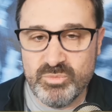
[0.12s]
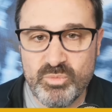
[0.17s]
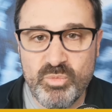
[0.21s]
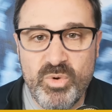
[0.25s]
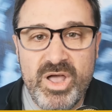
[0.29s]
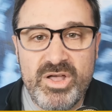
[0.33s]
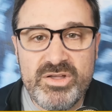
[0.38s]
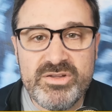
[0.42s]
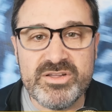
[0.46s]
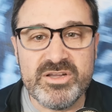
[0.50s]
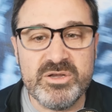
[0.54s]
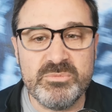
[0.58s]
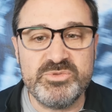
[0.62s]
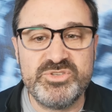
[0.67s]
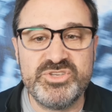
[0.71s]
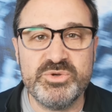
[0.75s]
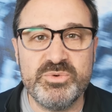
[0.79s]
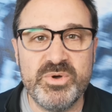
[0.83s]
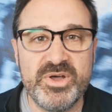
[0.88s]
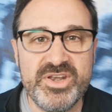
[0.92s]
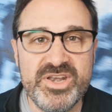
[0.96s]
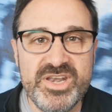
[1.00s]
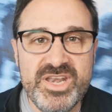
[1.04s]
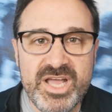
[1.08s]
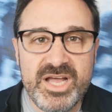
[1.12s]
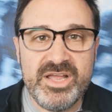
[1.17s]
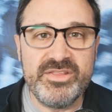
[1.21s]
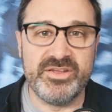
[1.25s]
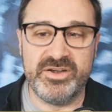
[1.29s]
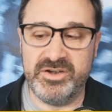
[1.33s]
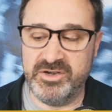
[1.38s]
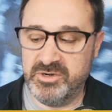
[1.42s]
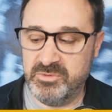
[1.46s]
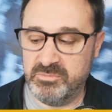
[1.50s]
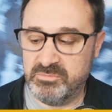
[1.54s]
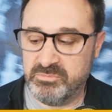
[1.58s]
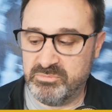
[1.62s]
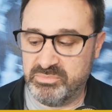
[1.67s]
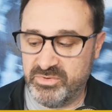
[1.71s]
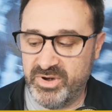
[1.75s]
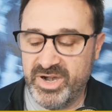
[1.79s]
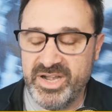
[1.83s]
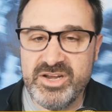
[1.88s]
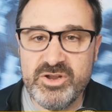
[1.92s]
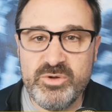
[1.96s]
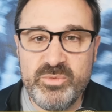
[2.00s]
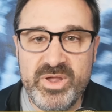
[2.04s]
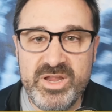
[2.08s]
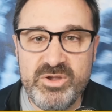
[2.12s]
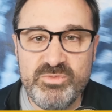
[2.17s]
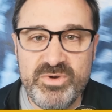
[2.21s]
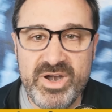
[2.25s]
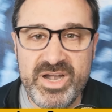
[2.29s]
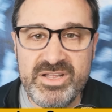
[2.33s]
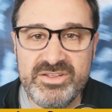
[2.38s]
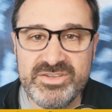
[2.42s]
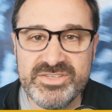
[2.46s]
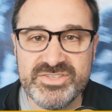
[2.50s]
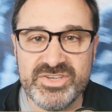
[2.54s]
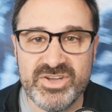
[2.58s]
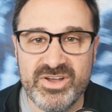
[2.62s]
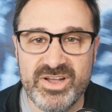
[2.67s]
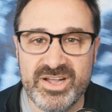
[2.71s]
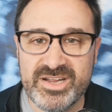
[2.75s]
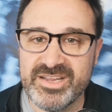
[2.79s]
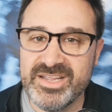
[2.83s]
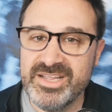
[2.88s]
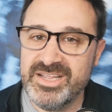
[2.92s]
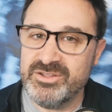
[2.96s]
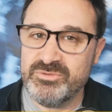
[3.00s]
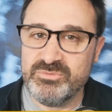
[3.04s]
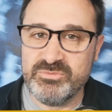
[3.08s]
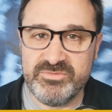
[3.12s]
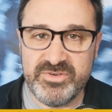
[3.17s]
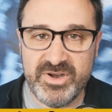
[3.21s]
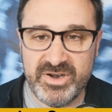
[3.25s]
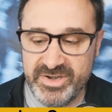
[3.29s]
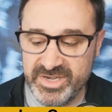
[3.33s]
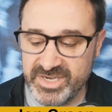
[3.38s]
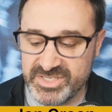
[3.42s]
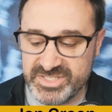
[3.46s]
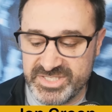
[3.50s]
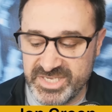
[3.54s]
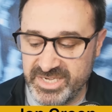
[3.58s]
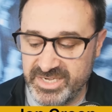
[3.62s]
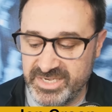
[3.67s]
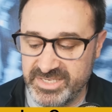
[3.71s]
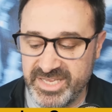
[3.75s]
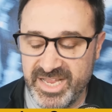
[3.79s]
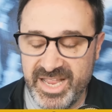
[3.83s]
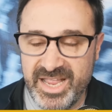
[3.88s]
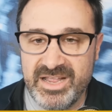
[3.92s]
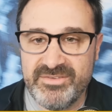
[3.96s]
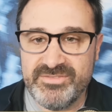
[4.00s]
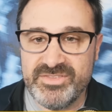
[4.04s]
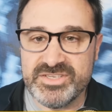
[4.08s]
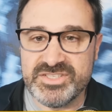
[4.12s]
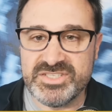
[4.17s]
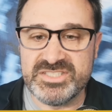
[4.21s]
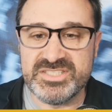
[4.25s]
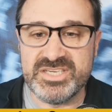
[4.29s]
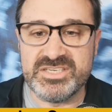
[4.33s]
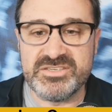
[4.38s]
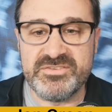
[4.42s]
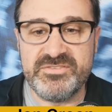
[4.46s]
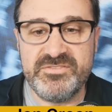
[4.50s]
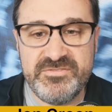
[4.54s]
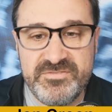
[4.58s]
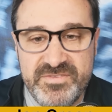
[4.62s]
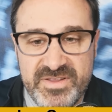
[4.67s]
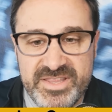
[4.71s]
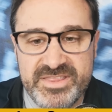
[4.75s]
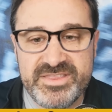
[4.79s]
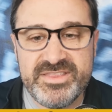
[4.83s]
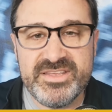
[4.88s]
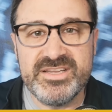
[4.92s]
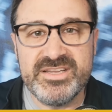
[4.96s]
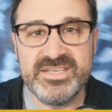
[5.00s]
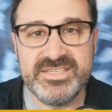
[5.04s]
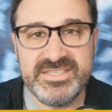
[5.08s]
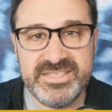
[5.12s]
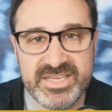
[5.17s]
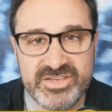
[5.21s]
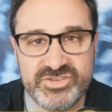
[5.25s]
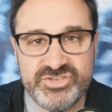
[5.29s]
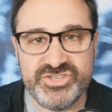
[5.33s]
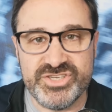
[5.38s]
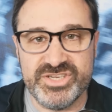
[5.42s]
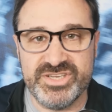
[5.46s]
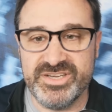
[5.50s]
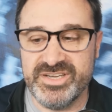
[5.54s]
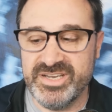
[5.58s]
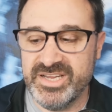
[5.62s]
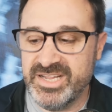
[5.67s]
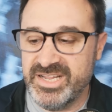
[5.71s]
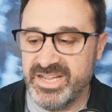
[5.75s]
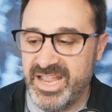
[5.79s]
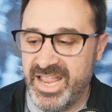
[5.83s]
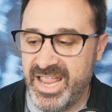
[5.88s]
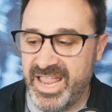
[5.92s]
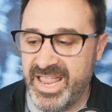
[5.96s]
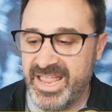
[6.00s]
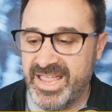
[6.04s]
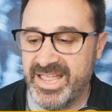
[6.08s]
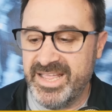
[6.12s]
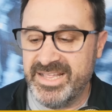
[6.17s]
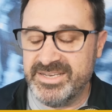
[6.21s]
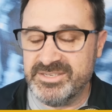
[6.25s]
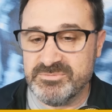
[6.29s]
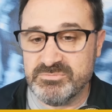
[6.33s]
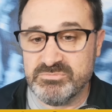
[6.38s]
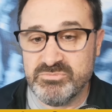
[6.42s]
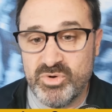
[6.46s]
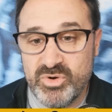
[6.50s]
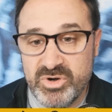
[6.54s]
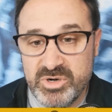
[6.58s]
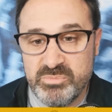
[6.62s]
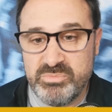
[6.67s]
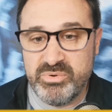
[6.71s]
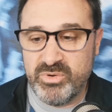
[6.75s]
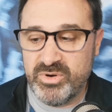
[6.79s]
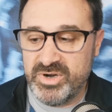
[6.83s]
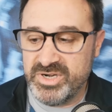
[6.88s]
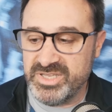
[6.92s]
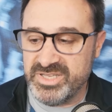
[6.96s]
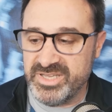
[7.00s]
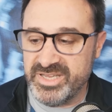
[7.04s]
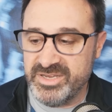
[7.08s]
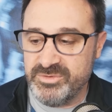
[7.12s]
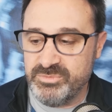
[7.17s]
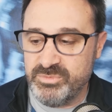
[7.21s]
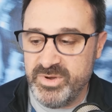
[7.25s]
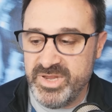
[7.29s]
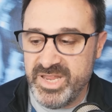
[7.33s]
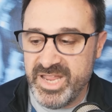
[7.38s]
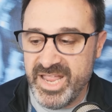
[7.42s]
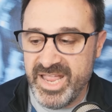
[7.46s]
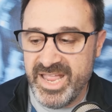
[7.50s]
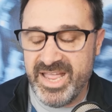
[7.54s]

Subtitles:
Welcome to another Breakaway Rail Talk. Very excited to have this as our fifth edition. And more importantly, we